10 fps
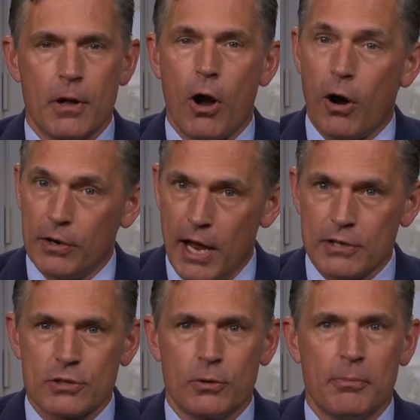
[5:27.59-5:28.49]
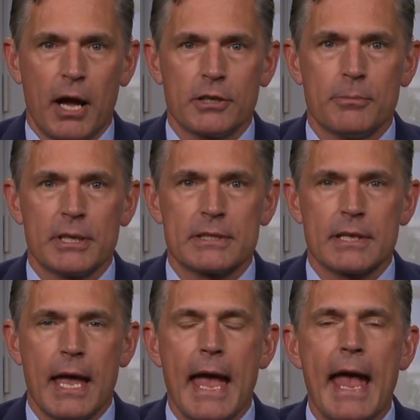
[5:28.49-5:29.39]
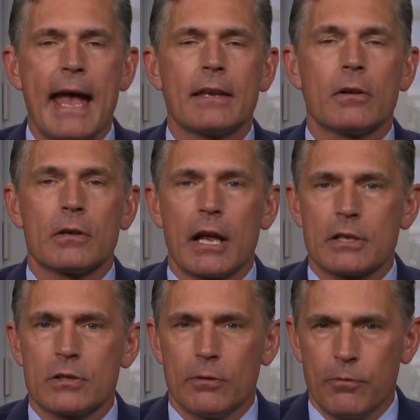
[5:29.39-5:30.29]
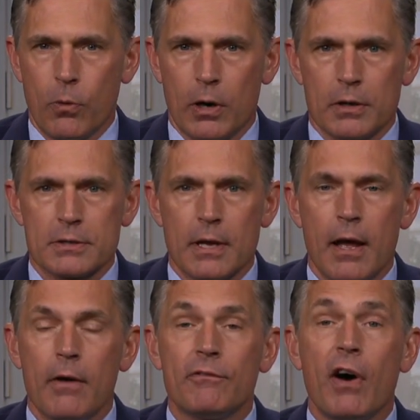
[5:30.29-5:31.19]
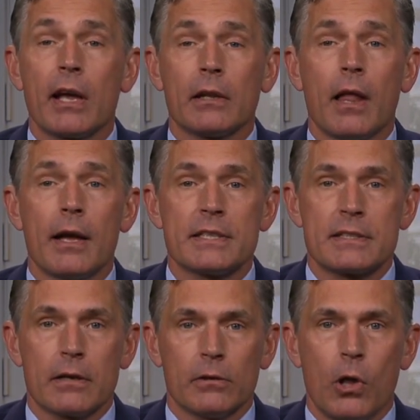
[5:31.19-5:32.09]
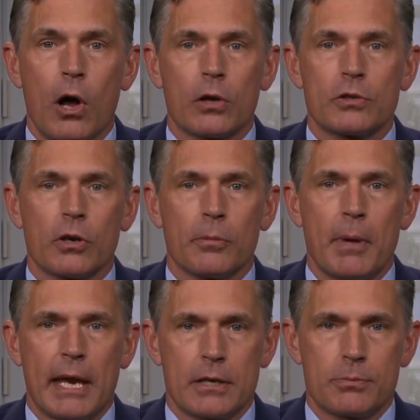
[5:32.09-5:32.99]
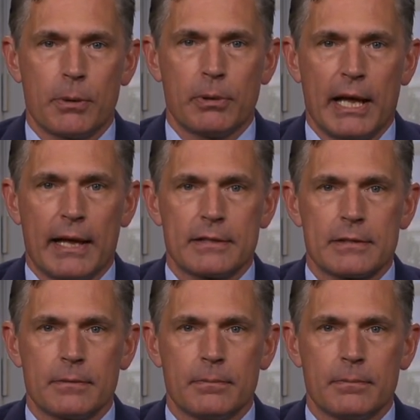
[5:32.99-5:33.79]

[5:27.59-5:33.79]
our national monuments, and our national forests finalize their long-term management plans.